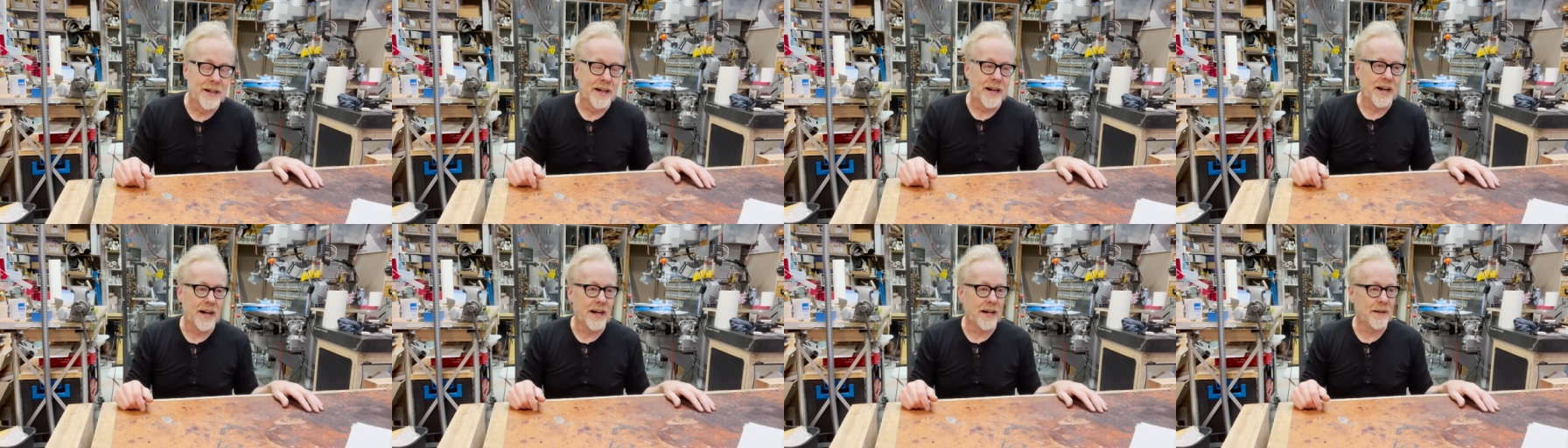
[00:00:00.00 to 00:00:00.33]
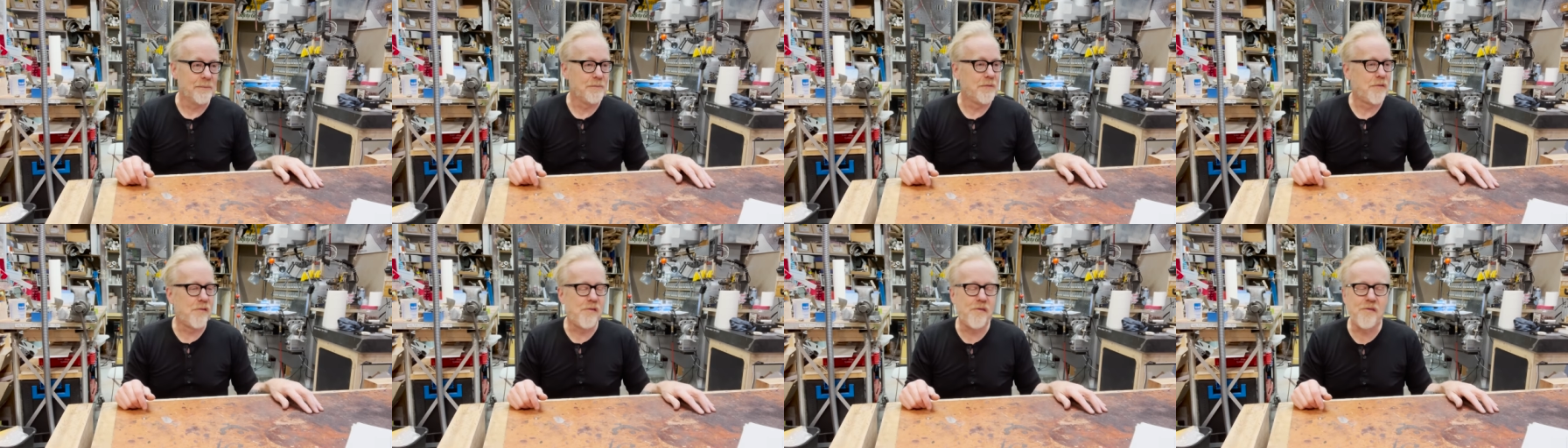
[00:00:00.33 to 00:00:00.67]
Uh,
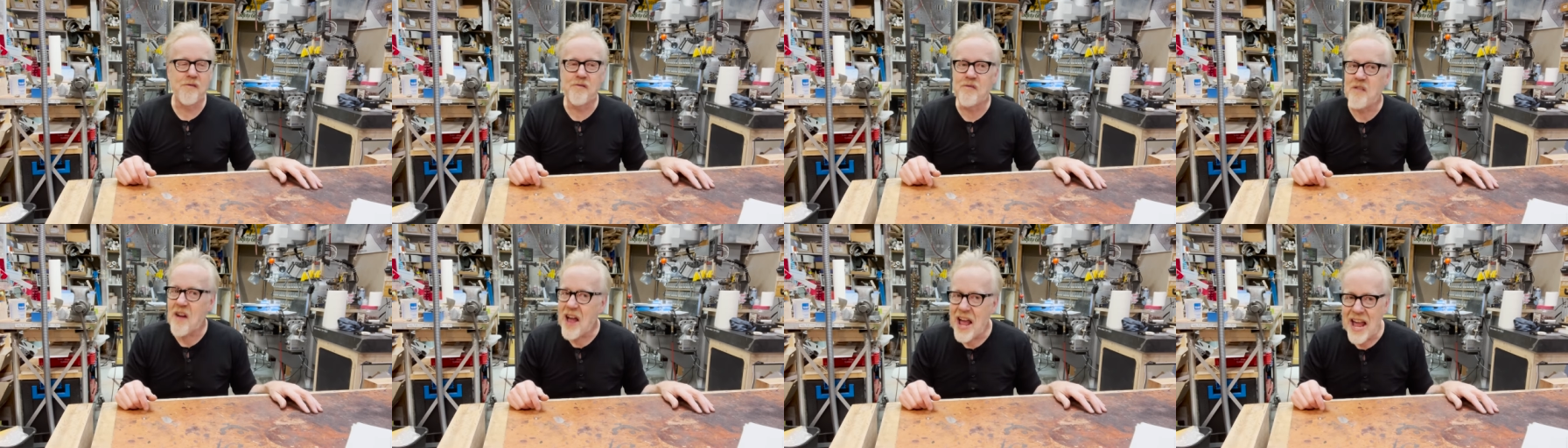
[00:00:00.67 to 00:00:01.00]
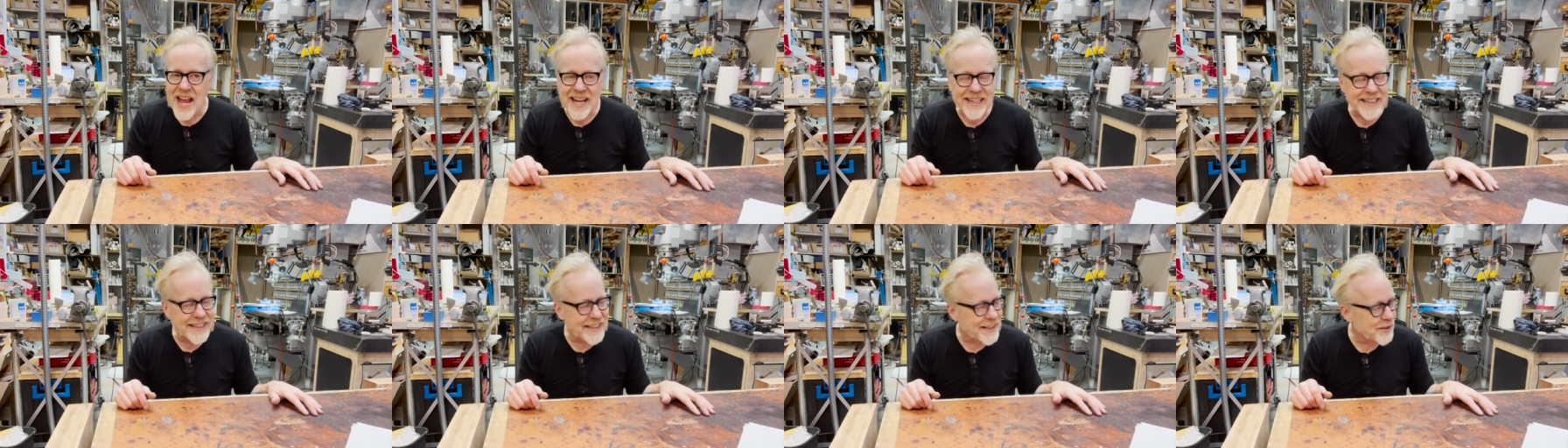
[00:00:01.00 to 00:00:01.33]

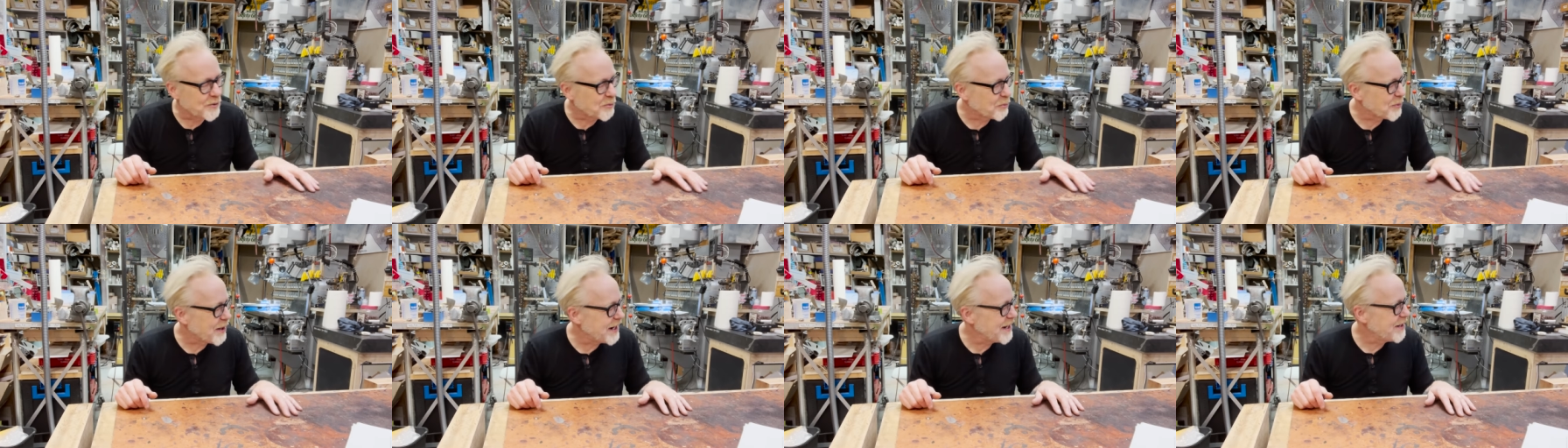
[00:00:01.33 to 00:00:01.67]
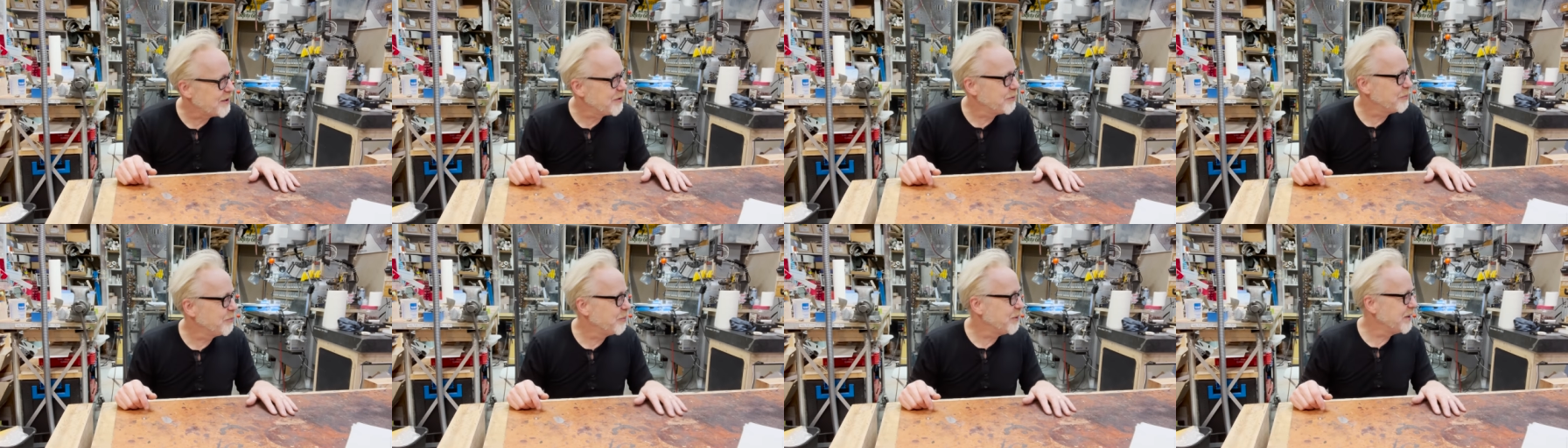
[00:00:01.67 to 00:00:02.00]
fanging
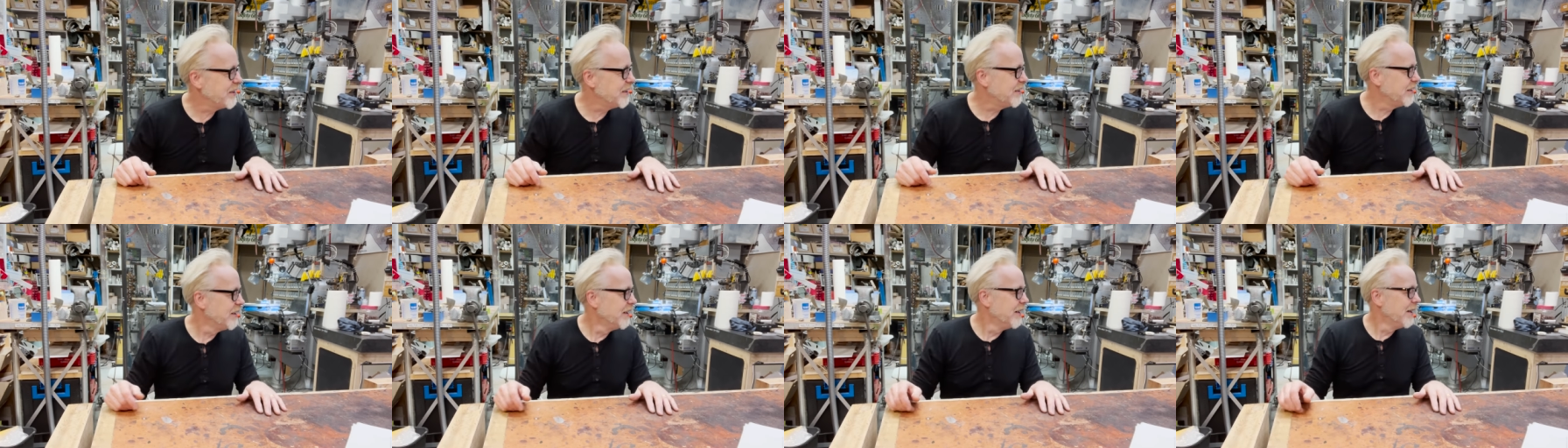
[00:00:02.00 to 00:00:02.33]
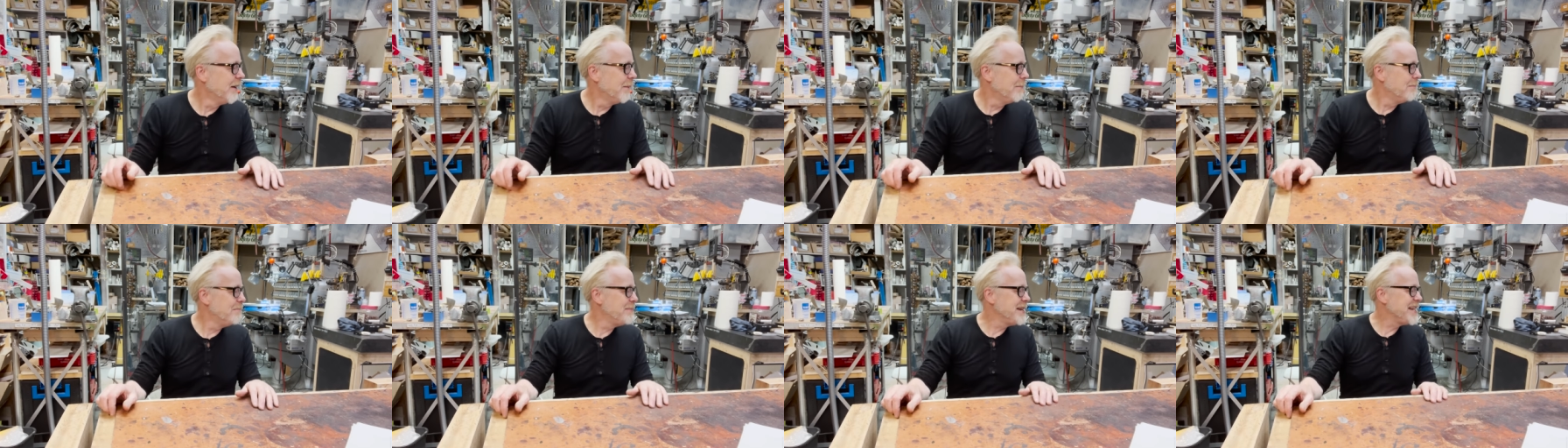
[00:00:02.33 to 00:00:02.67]
around with a
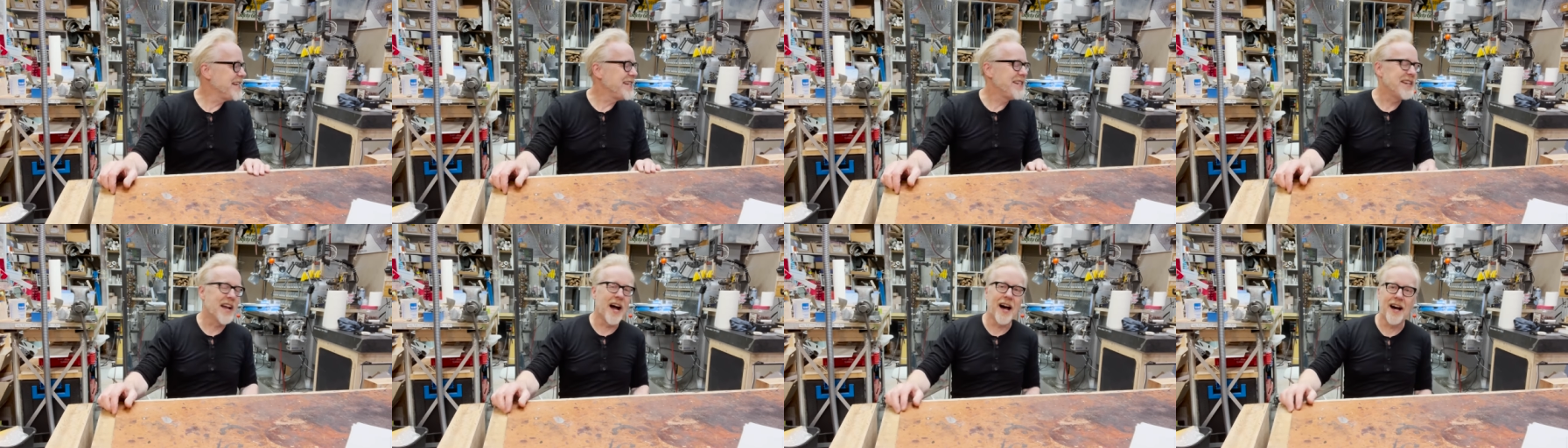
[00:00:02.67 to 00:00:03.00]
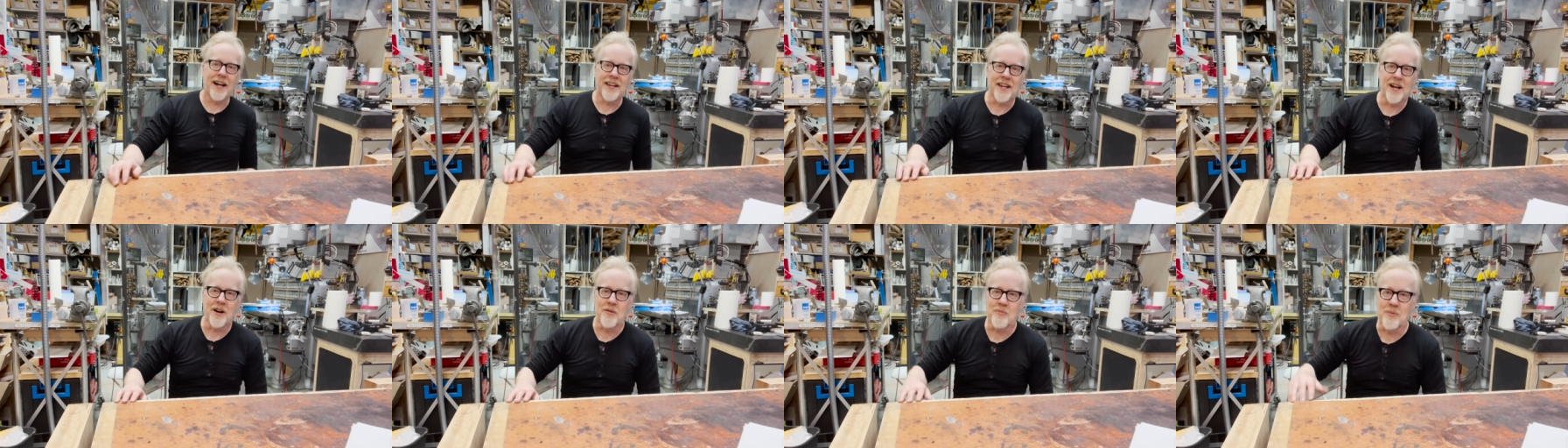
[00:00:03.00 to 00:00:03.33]

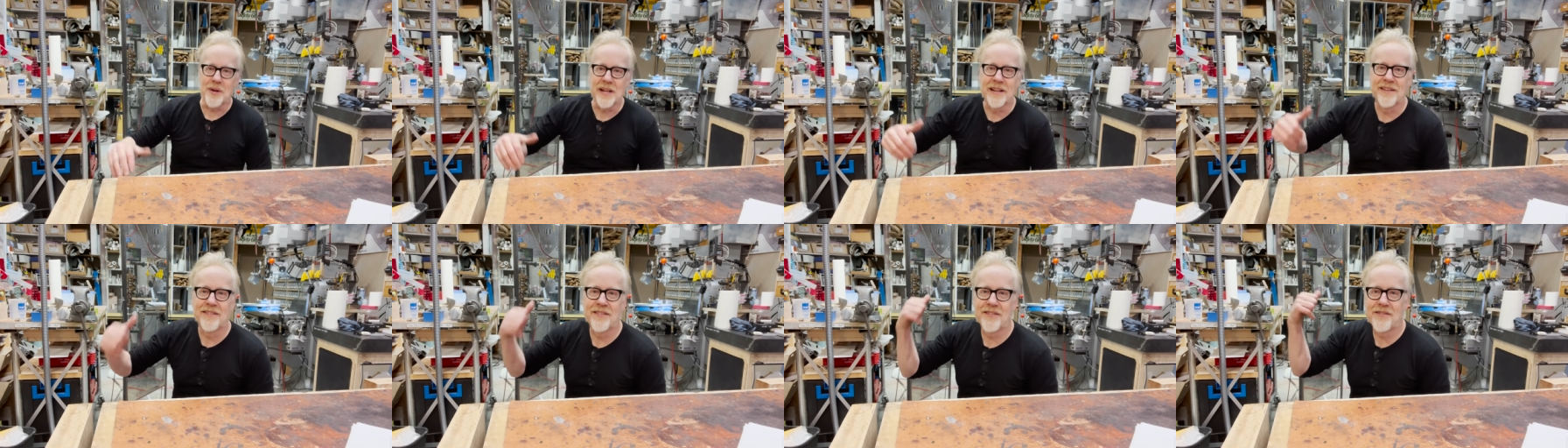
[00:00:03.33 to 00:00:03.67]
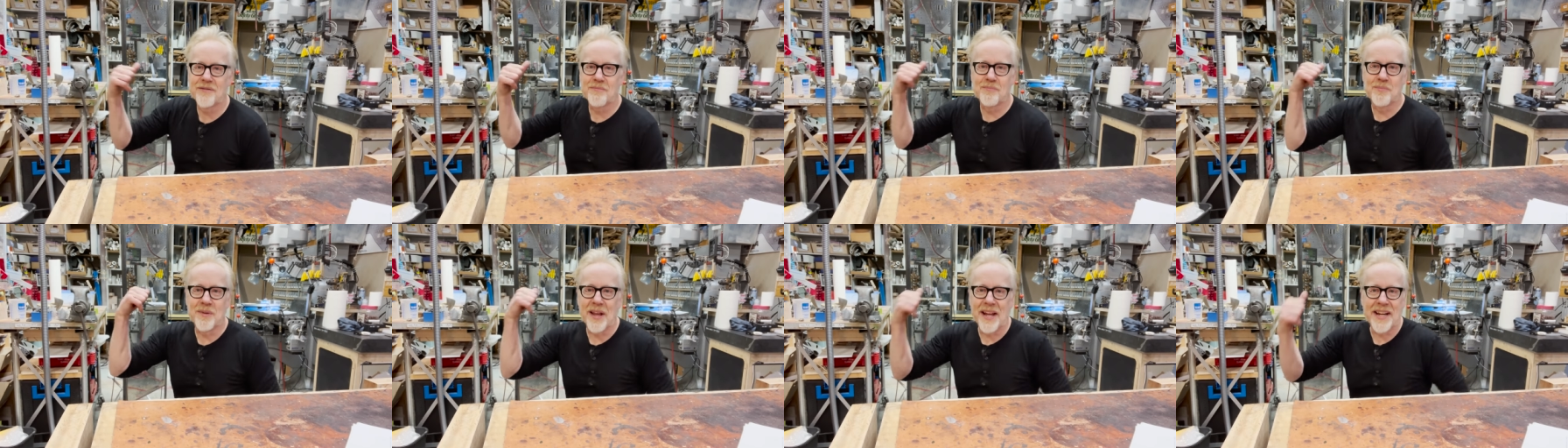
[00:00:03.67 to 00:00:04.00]
Miata with,
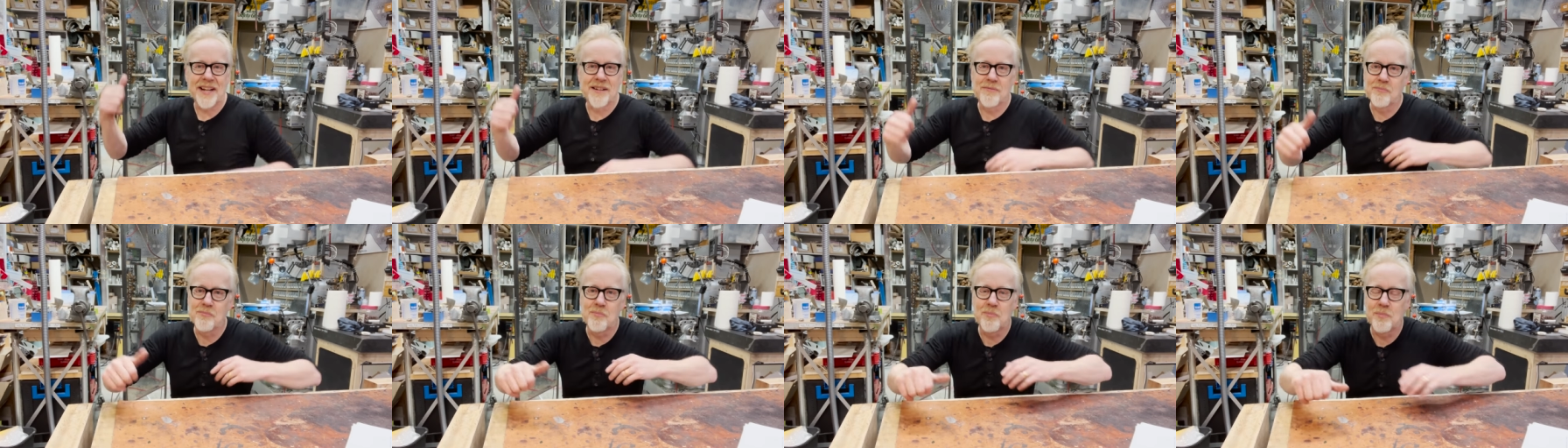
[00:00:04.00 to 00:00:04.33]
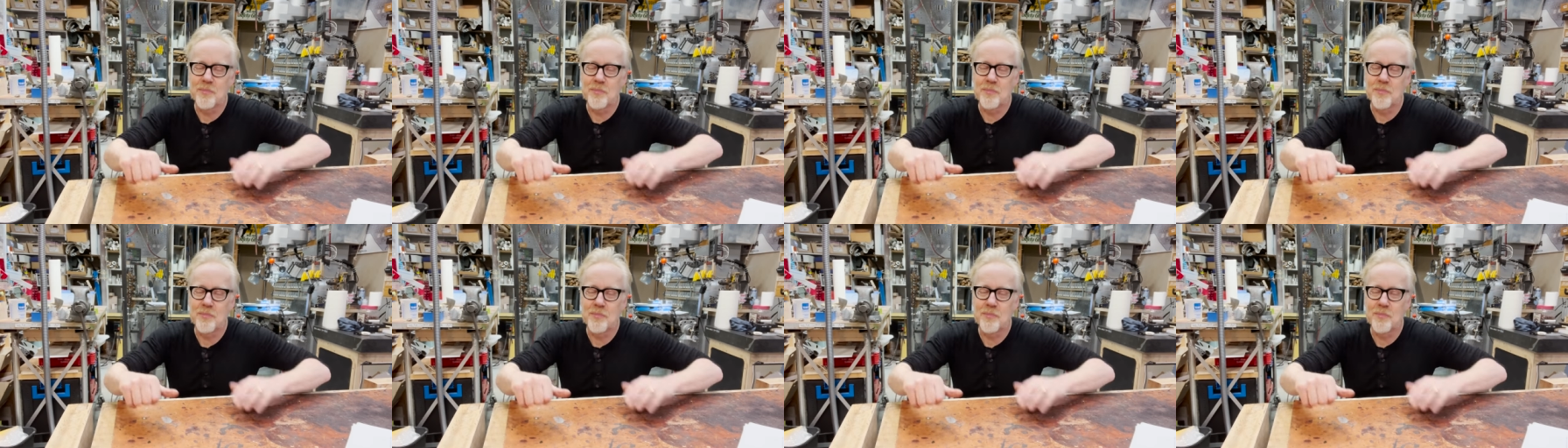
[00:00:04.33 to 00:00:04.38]
like,